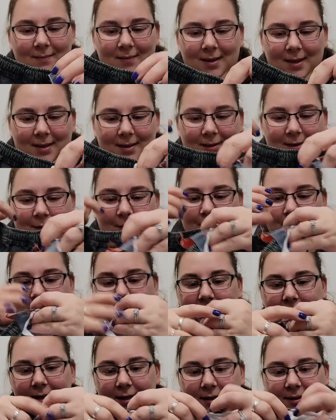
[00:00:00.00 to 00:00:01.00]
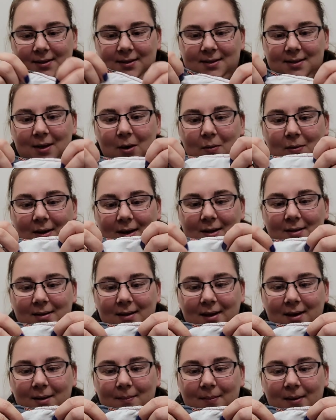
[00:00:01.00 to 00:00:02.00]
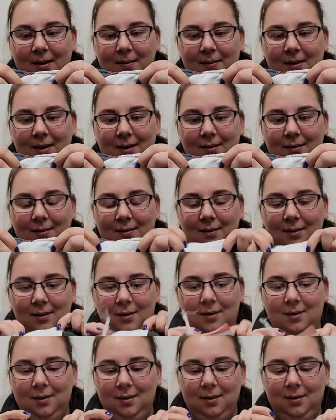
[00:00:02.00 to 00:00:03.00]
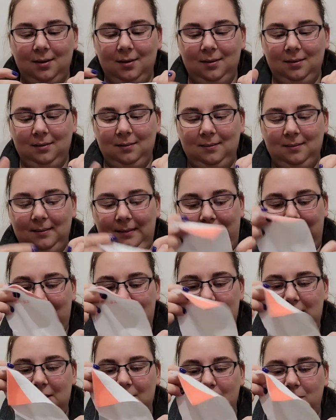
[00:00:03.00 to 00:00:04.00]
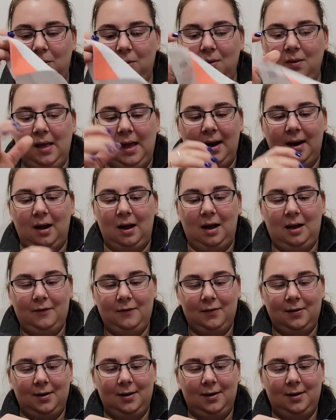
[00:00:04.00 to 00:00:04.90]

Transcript: Like it looks like it's sewn in there, but I mean, do you pull that off or